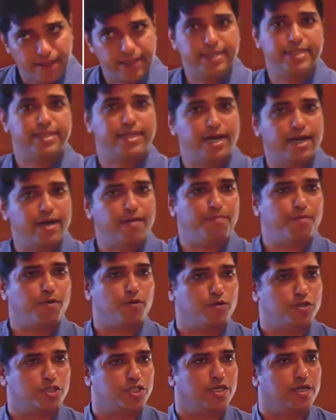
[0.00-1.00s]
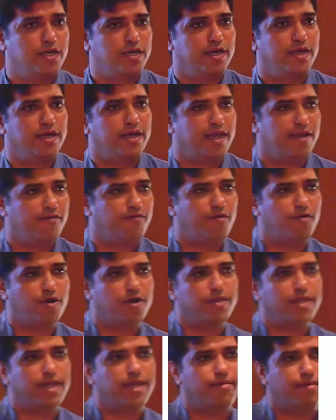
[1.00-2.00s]
The third approach, if you
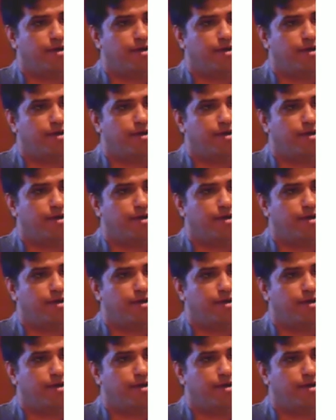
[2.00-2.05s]
want to think